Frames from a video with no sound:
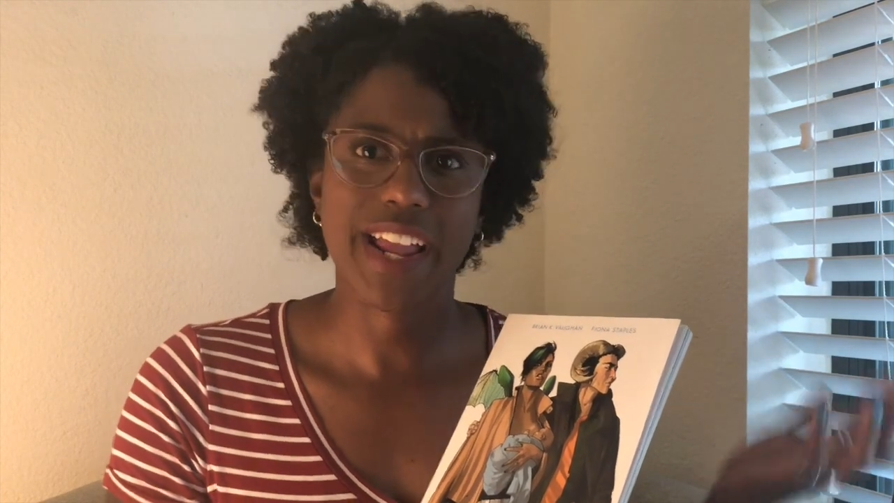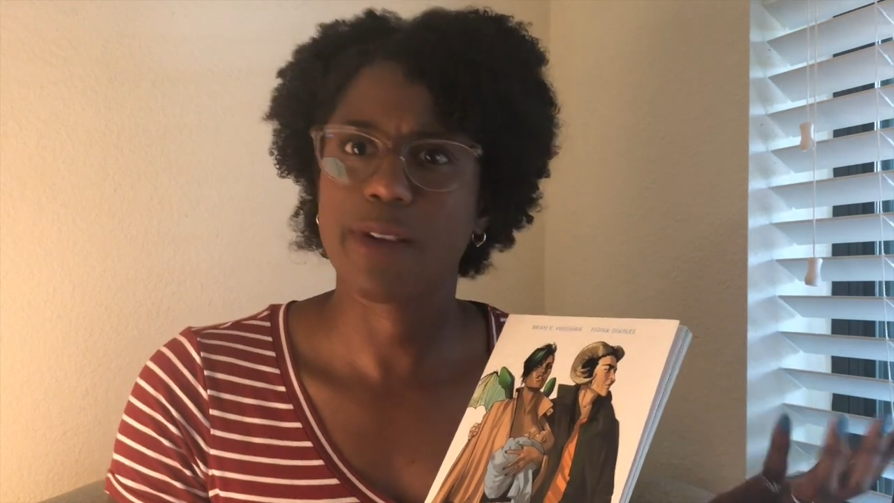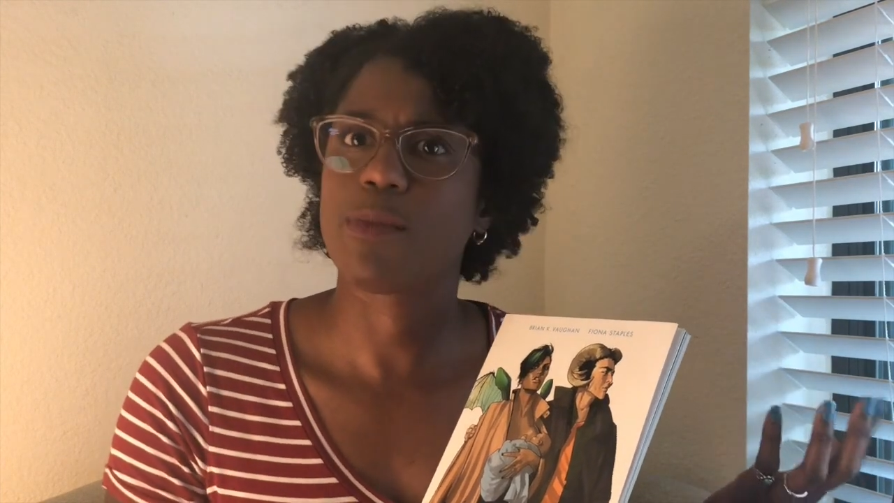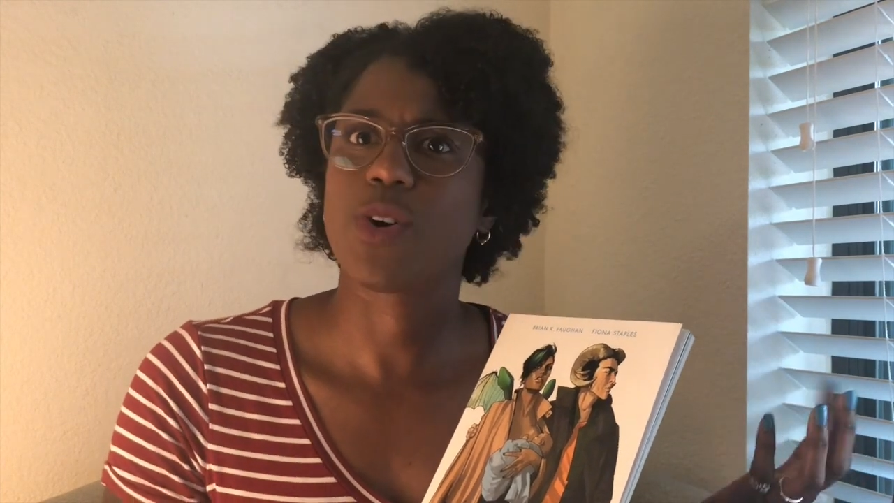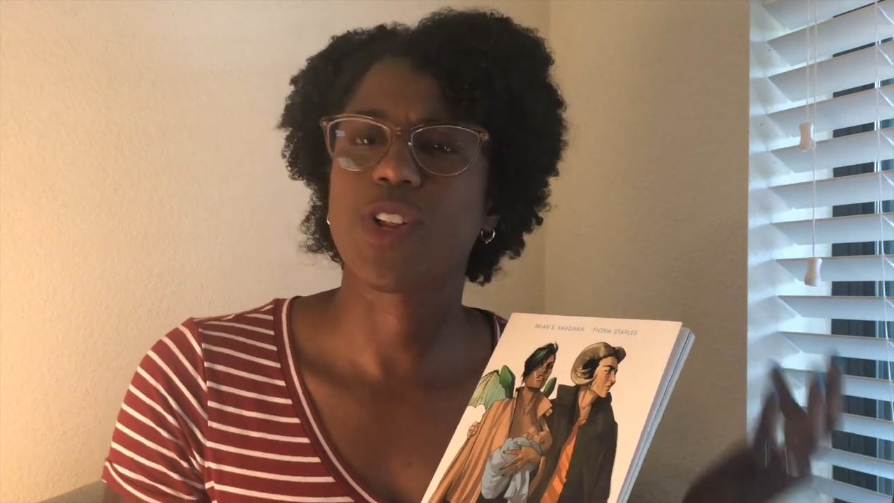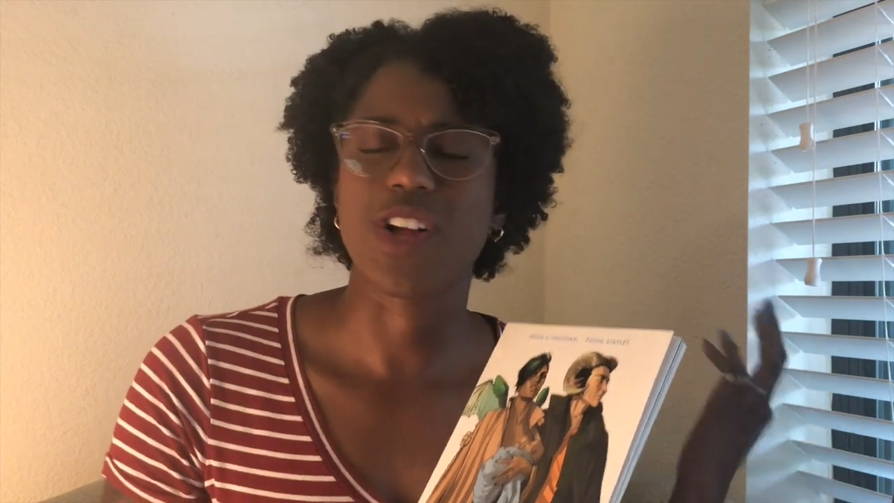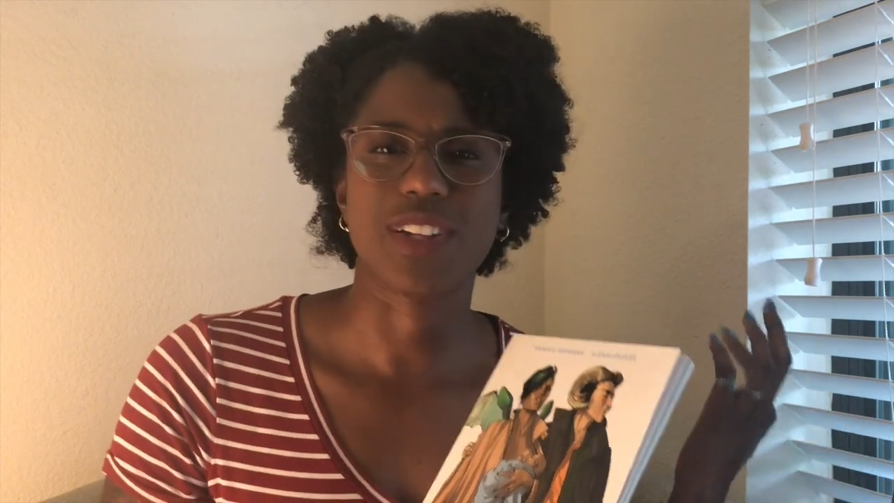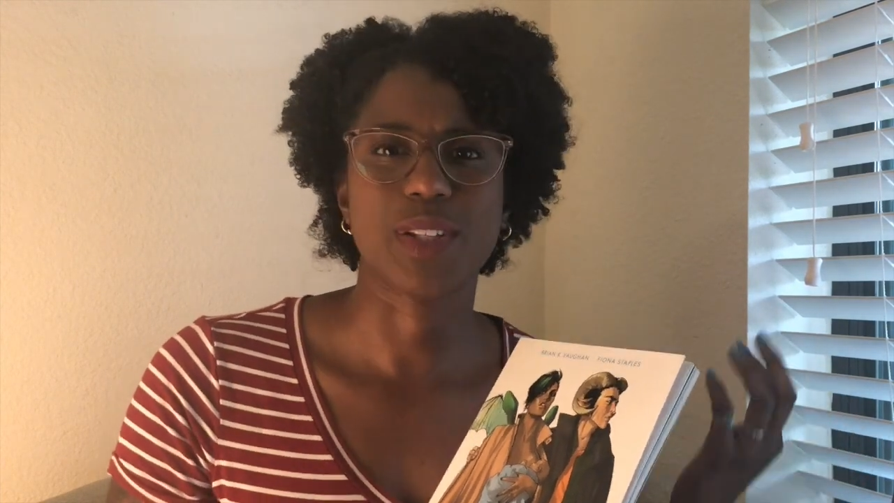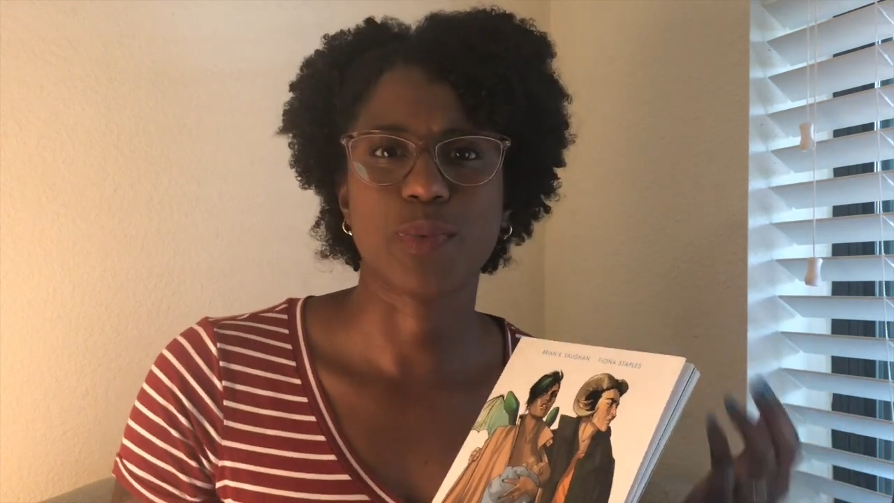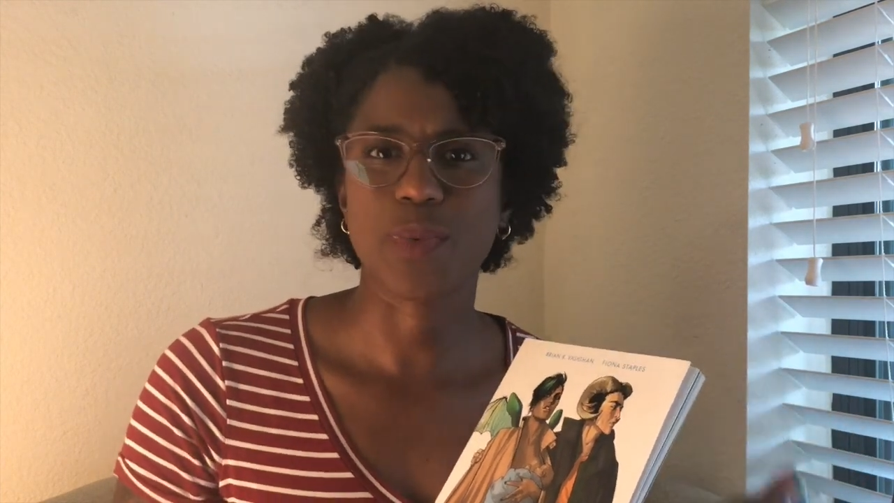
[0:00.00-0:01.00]
animal
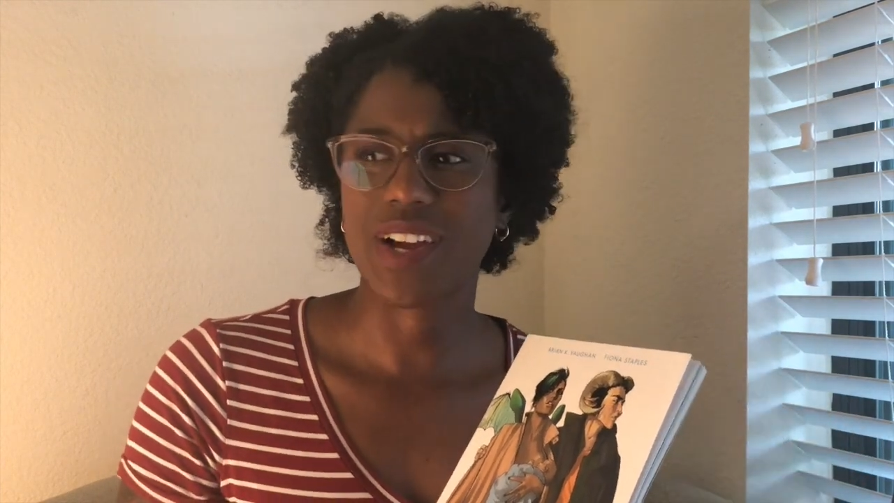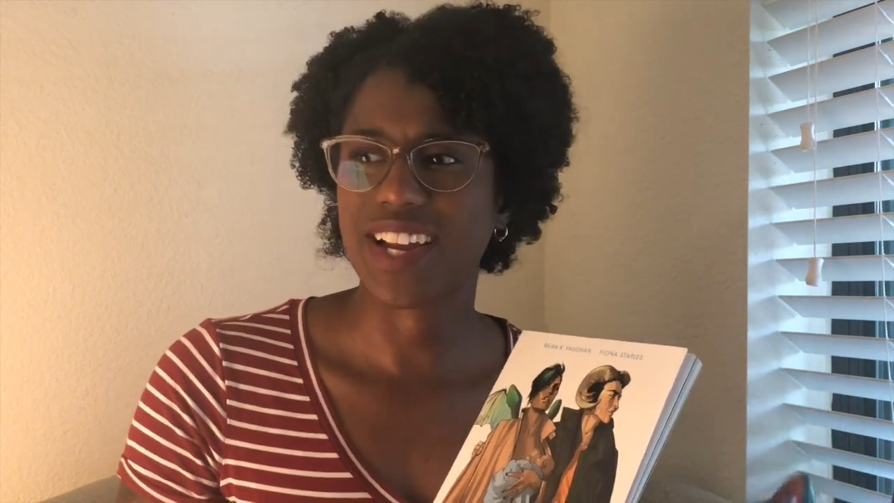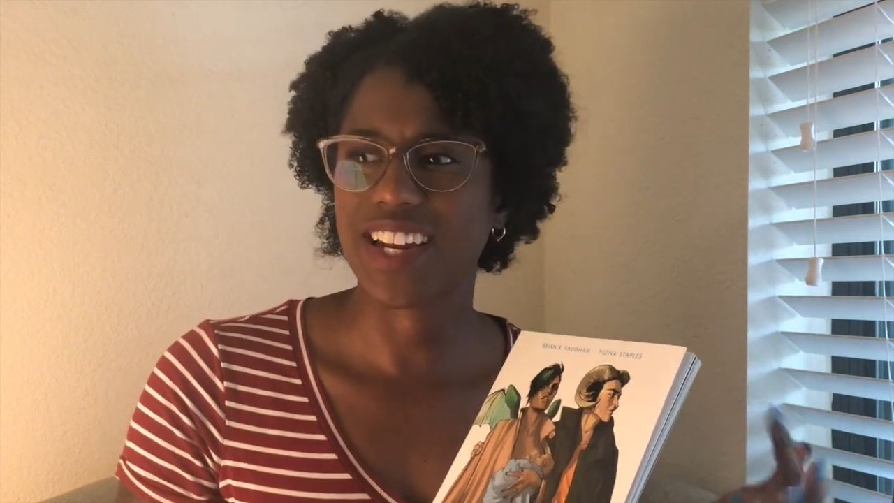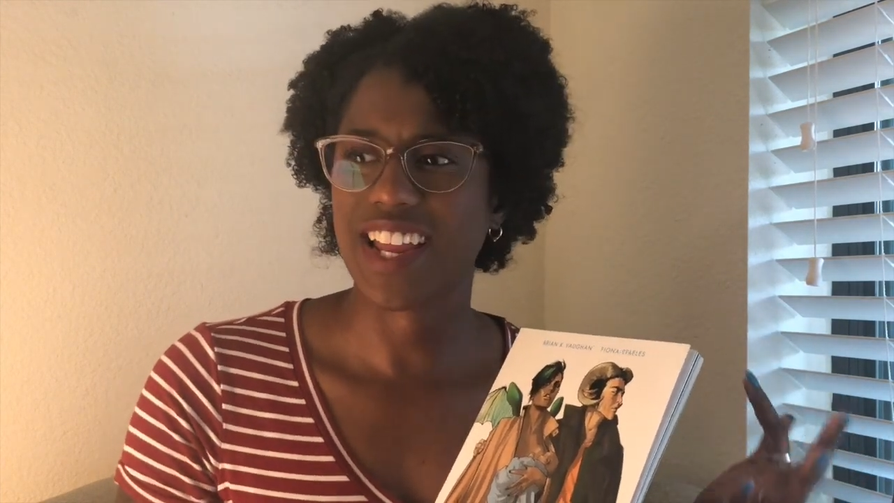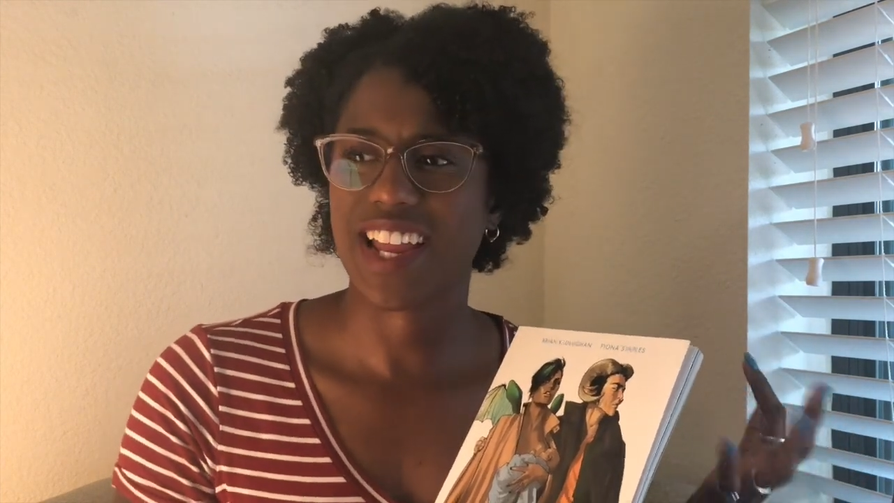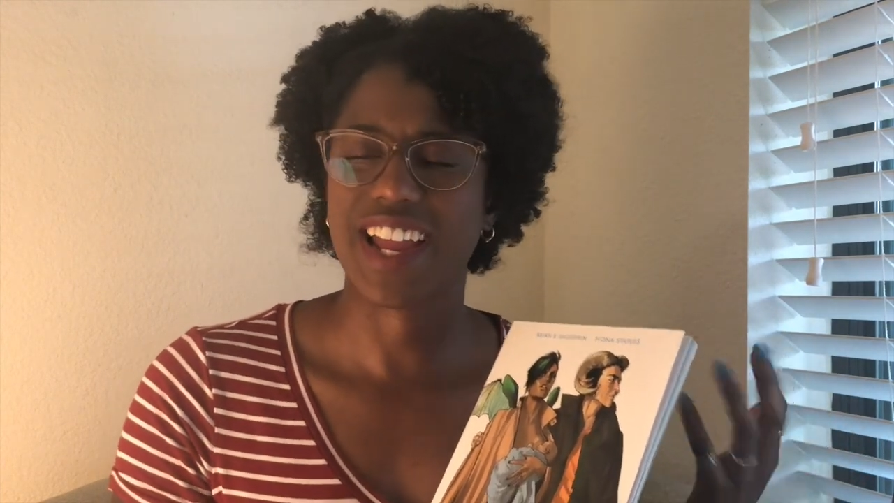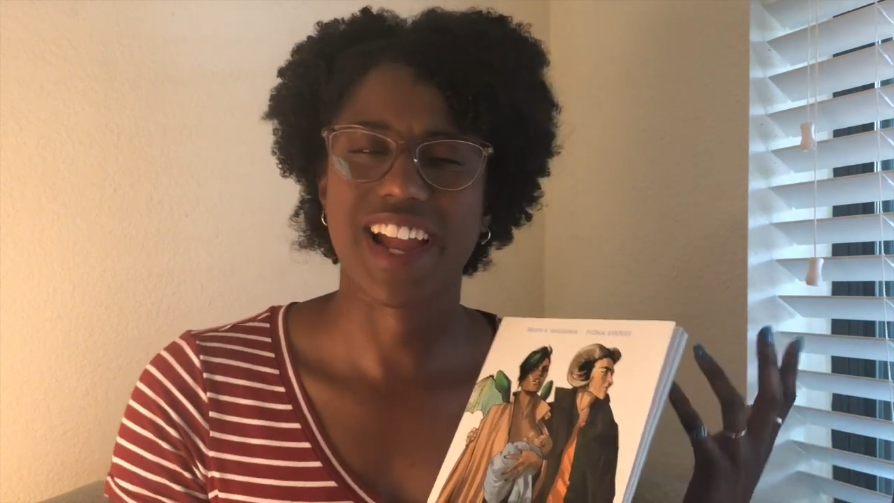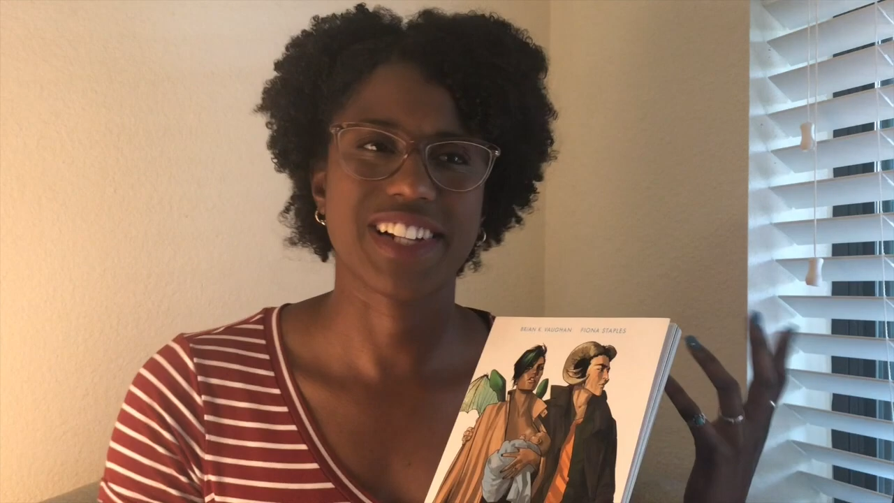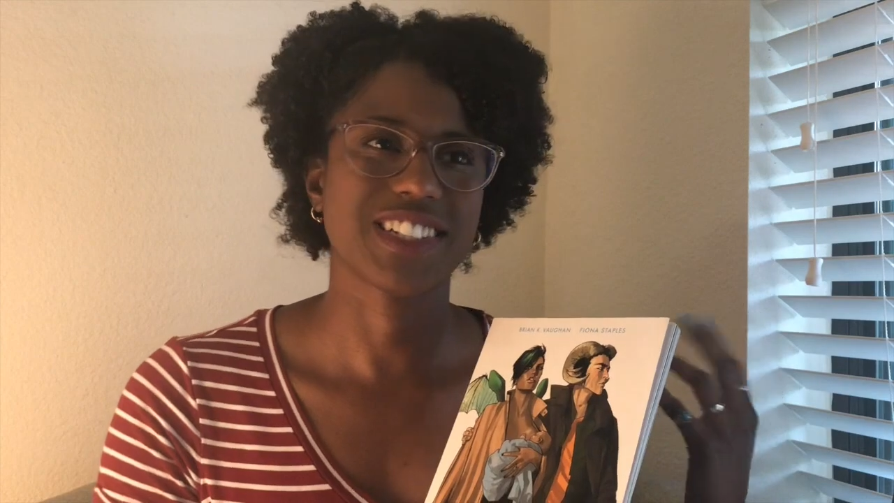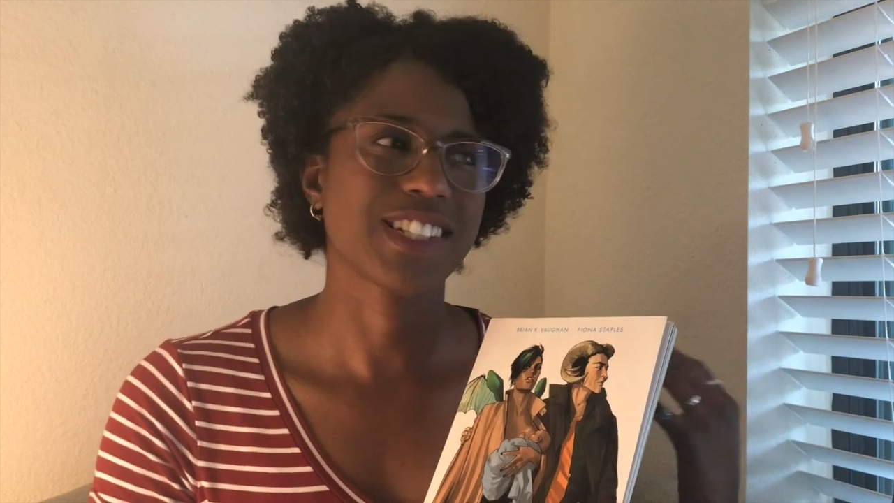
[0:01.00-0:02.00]
all in one,
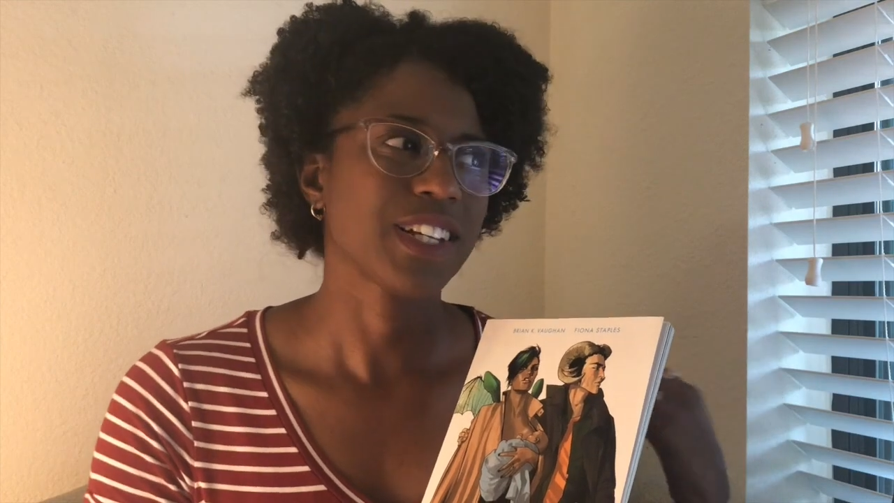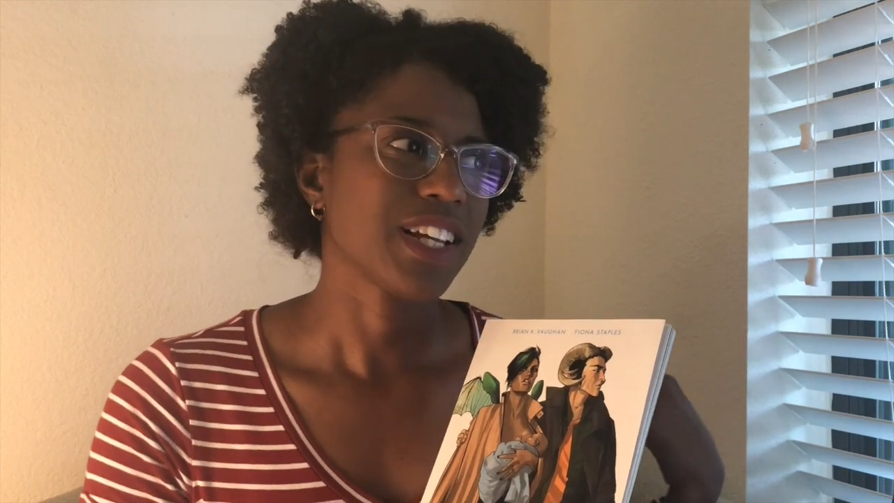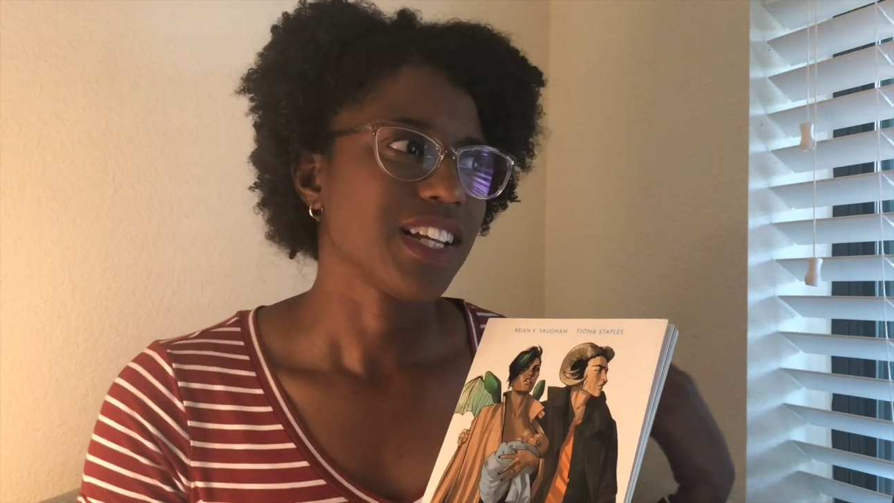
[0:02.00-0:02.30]
and